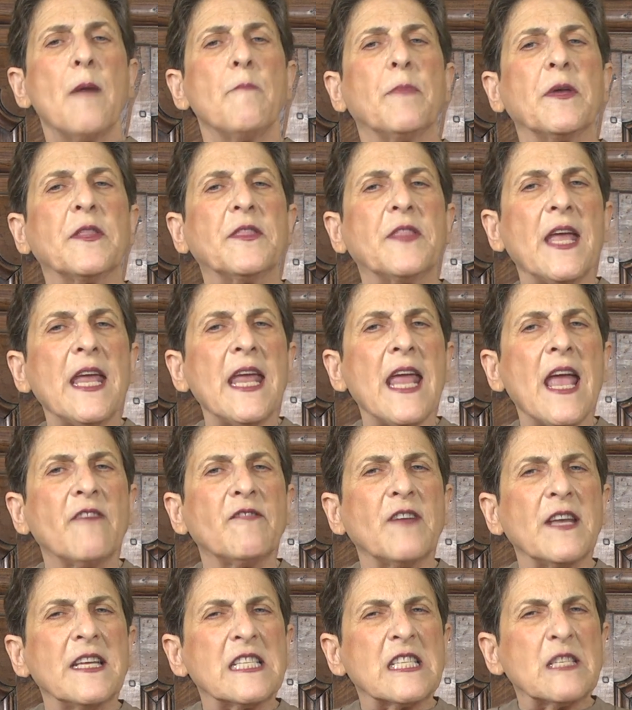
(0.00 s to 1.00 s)
But they
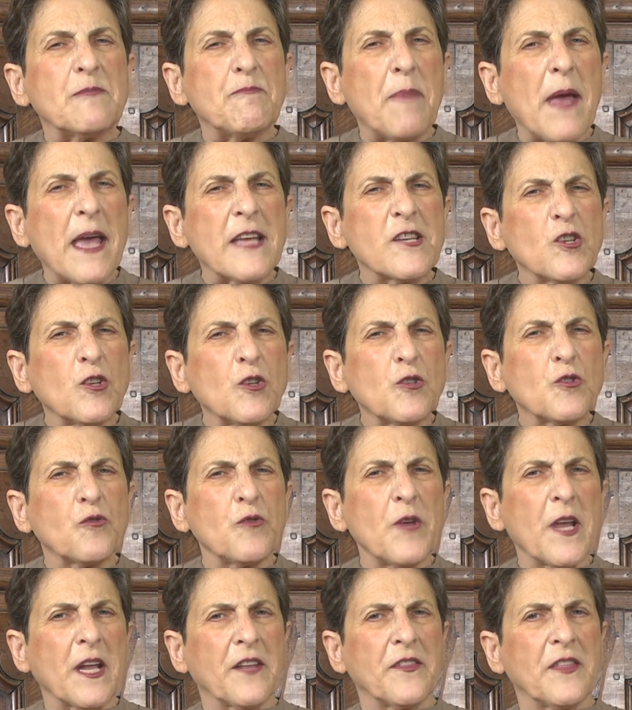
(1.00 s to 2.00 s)
have a special
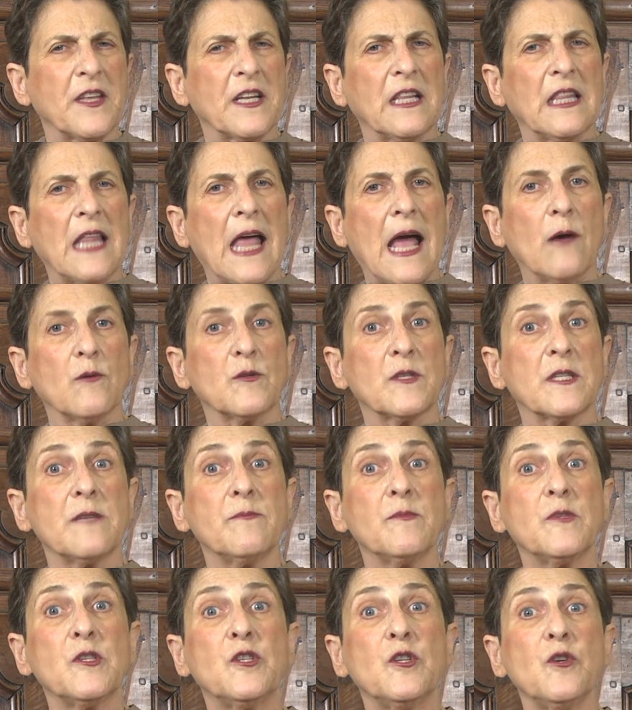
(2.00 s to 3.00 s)
trick that allows
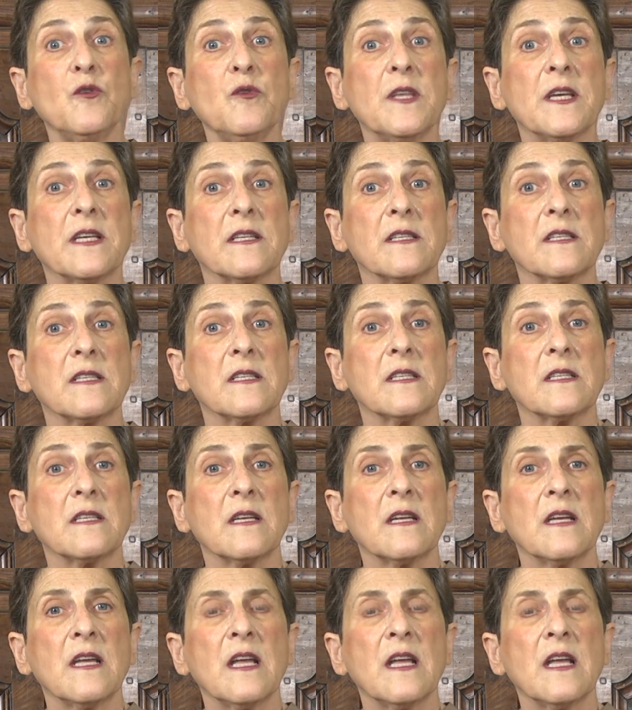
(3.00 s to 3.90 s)
them to do this.